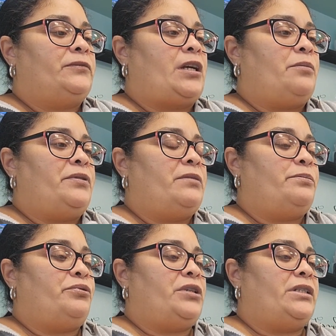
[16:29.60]
Now I put a
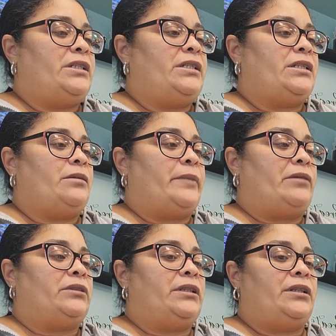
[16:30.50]
pretty decent
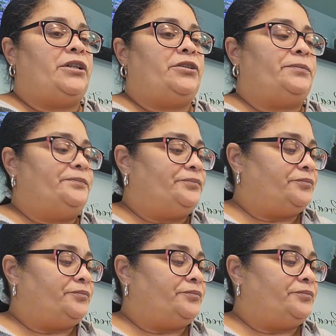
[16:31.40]
amount in there,